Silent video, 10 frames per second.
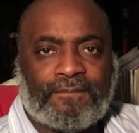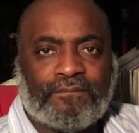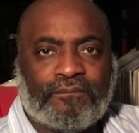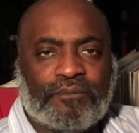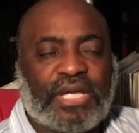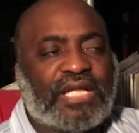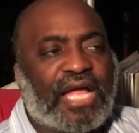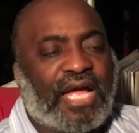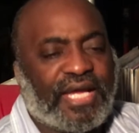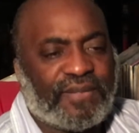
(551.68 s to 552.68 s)
But
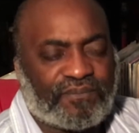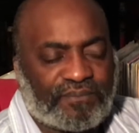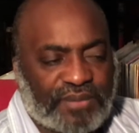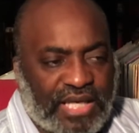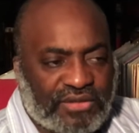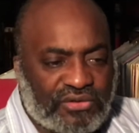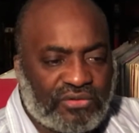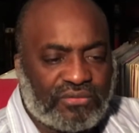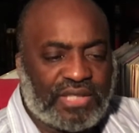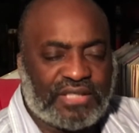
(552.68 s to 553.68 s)
I
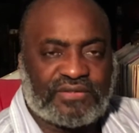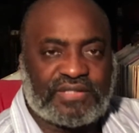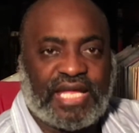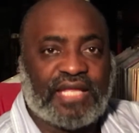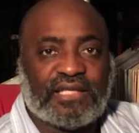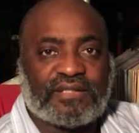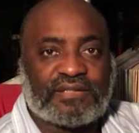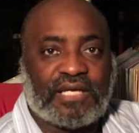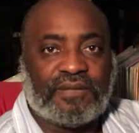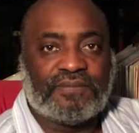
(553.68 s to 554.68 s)
do understand that
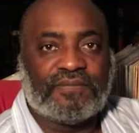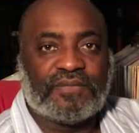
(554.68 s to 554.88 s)
some